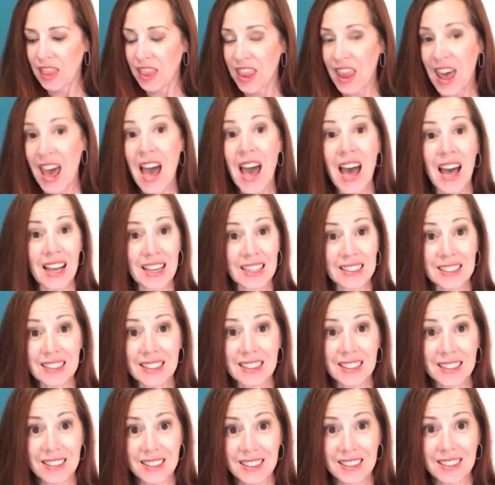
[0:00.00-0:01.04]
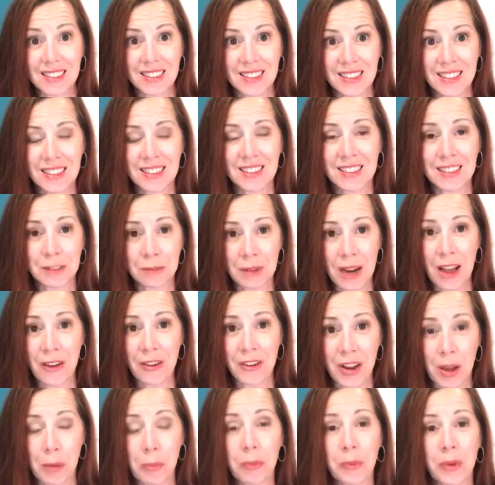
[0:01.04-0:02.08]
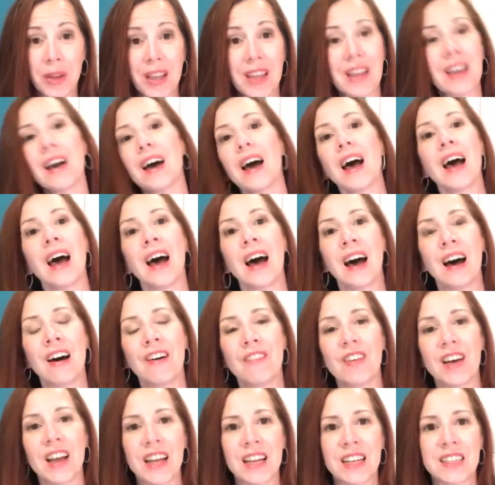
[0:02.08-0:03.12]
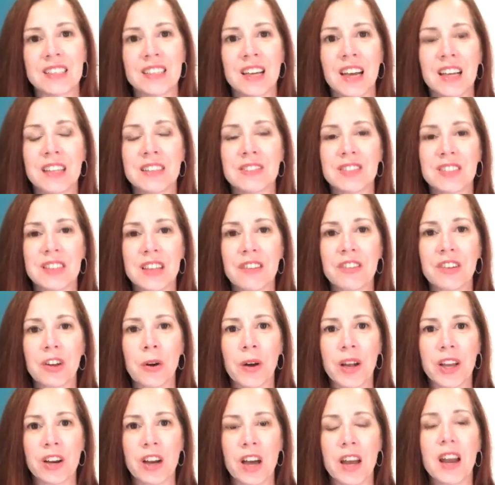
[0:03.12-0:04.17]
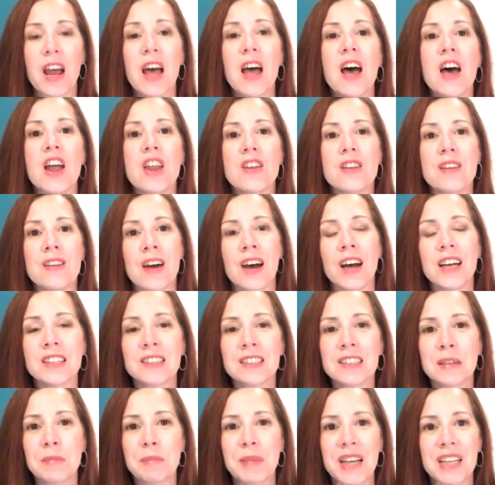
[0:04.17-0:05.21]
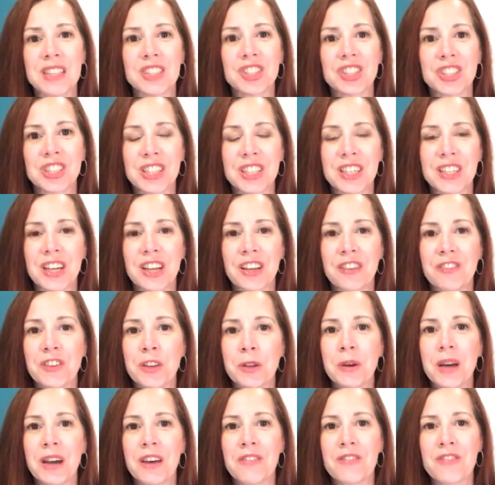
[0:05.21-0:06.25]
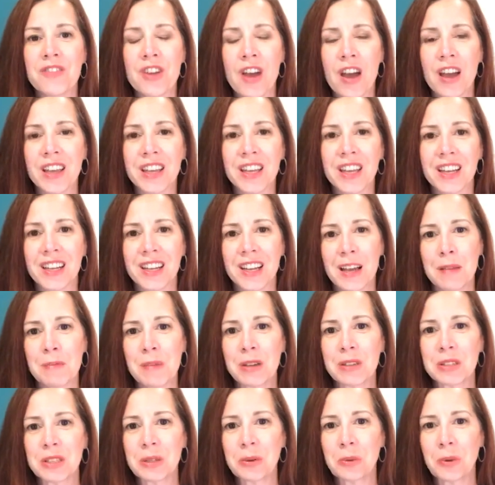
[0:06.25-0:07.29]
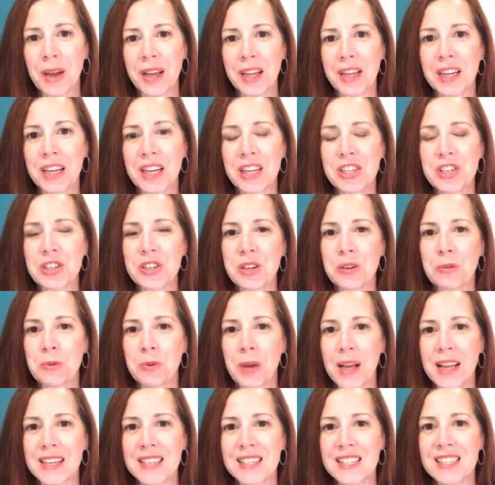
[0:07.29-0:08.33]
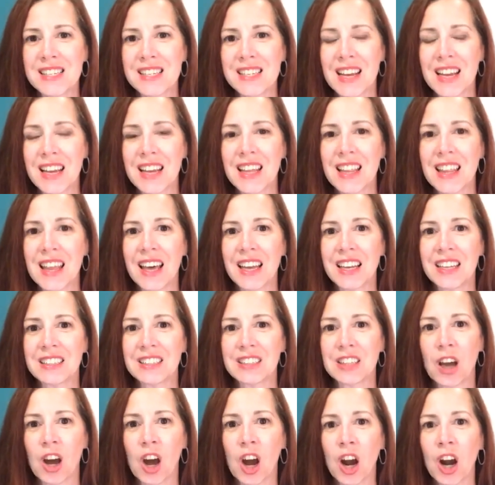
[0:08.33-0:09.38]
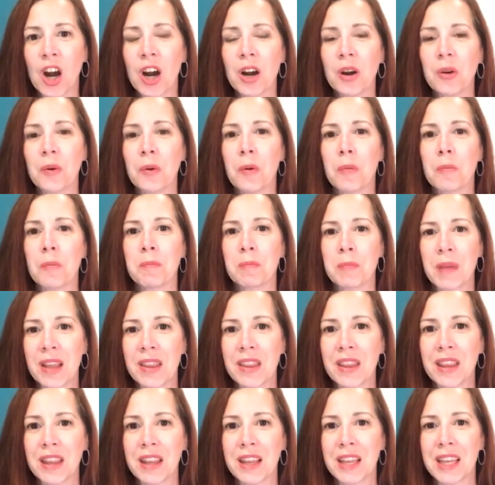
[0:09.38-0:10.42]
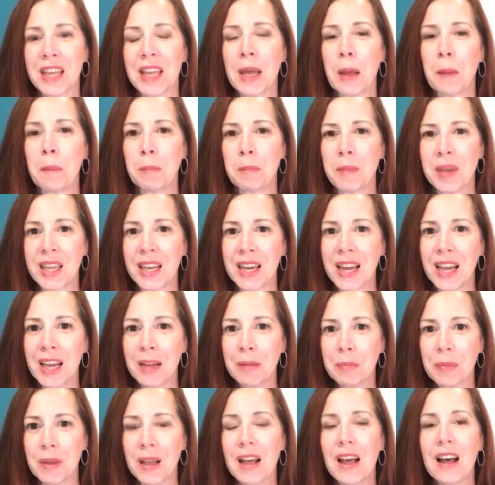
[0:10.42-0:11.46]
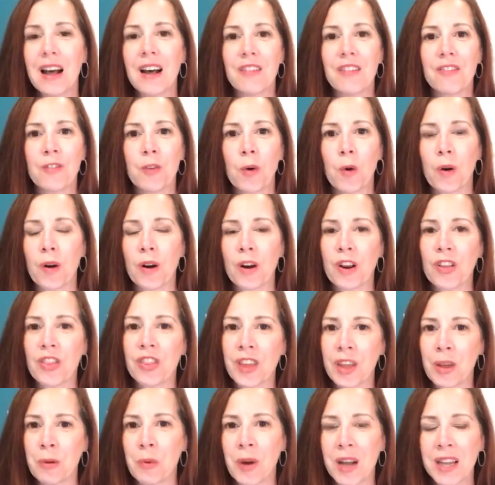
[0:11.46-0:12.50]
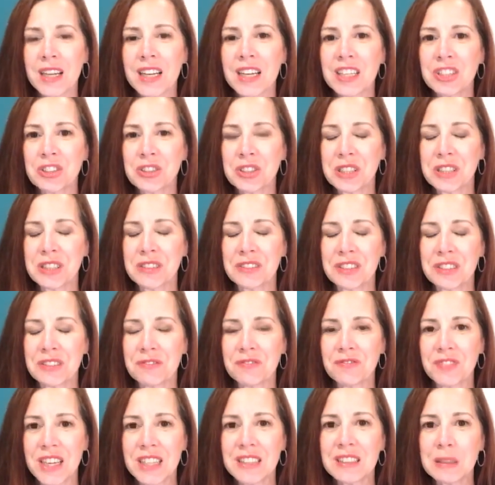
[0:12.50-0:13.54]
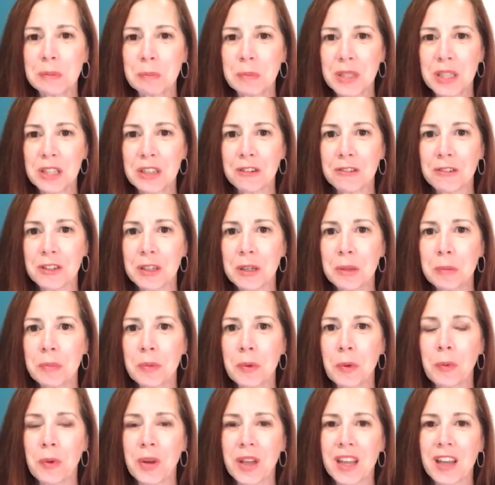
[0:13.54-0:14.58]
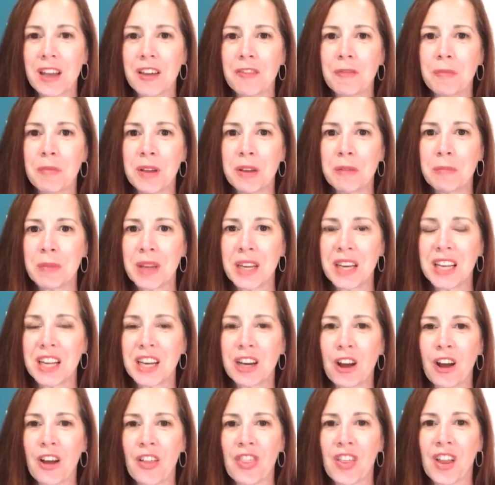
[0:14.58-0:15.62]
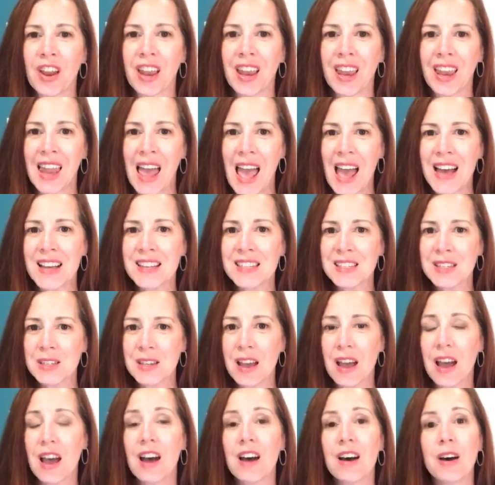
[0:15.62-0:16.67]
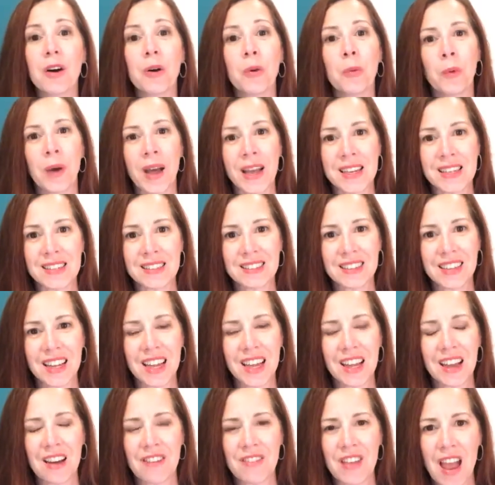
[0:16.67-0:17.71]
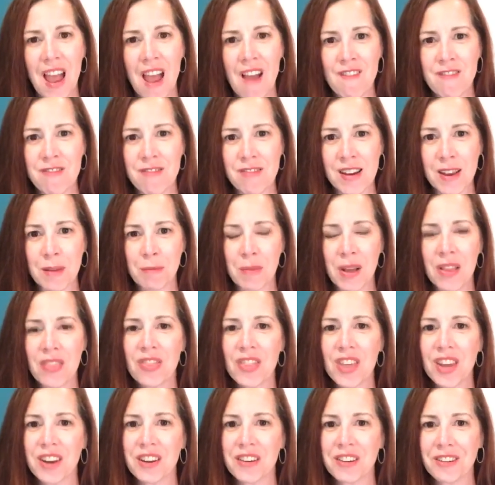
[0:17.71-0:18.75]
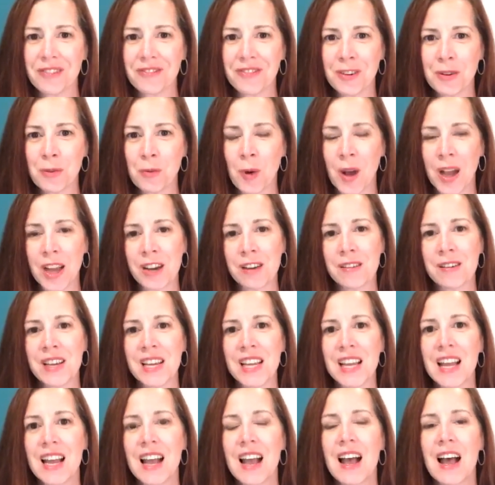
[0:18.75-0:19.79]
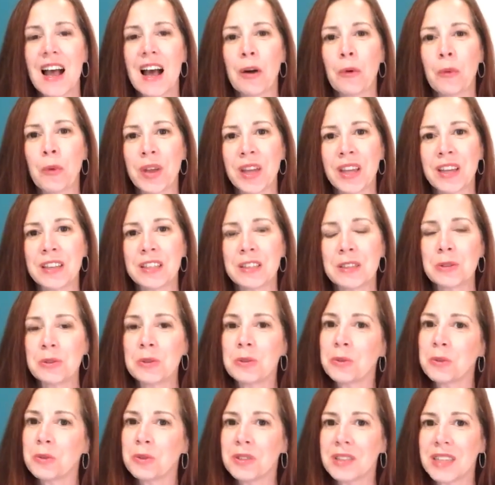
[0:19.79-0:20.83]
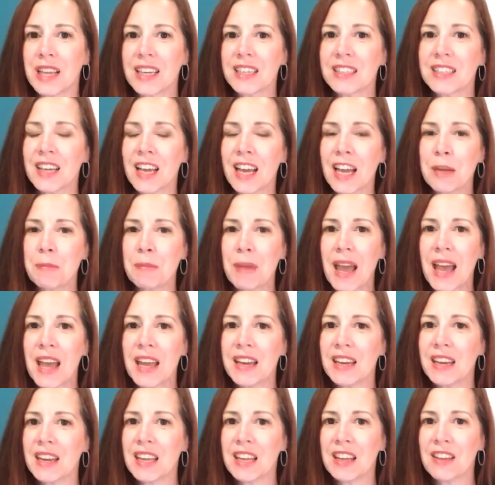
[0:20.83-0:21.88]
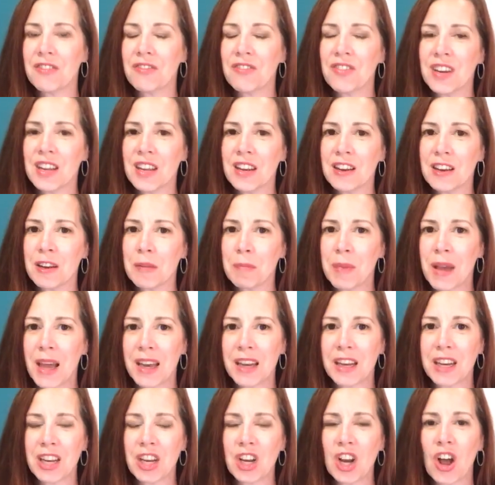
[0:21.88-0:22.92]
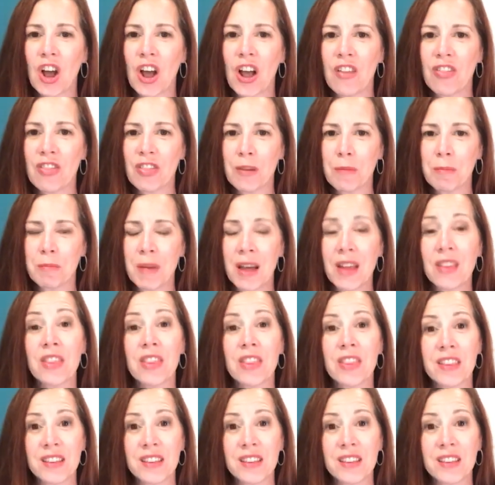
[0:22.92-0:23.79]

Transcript: That is the roundup. We have a ton of stuff going on. Not to mention, if you have not yet come out to Wine Country Wednesday, that is our monthly meetup for the Wine Country Living Facebook group. We have been meeting on the last Wednesday of every month at a different winery. We do daytime and evening depending on the month.